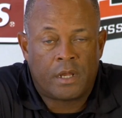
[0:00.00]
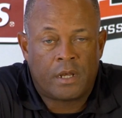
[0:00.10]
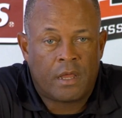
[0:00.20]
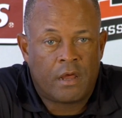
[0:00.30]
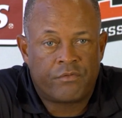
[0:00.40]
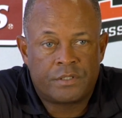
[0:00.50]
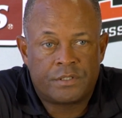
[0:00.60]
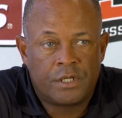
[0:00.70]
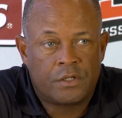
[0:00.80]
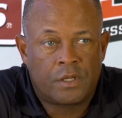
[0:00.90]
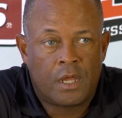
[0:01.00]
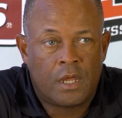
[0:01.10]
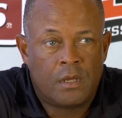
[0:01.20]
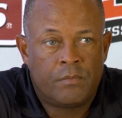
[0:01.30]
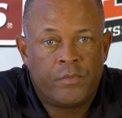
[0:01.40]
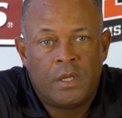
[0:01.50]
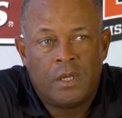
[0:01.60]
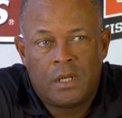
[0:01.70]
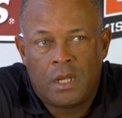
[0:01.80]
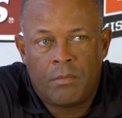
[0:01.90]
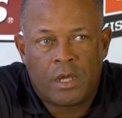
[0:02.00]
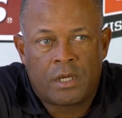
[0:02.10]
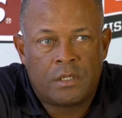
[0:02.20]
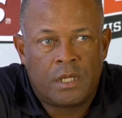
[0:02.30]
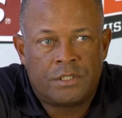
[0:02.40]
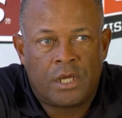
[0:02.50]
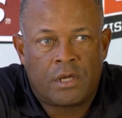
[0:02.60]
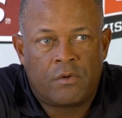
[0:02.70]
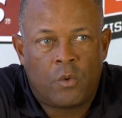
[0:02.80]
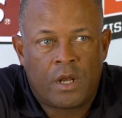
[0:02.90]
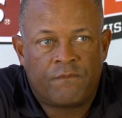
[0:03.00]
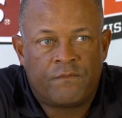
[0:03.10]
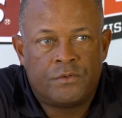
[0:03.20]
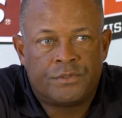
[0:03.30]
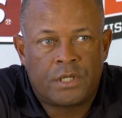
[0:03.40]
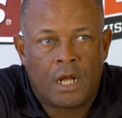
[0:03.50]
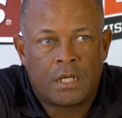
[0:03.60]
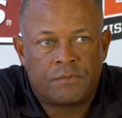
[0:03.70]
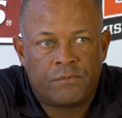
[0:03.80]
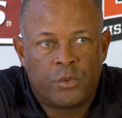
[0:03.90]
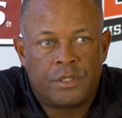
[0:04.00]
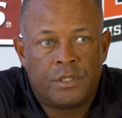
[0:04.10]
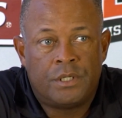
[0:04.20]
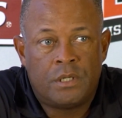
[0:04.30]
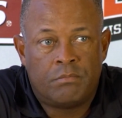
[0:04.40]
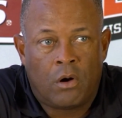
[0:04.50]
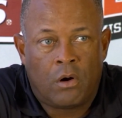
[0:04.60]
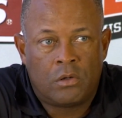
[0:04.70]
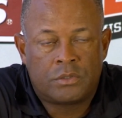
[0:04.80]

And every single game, they make a they take quite a few shots with the deep ball.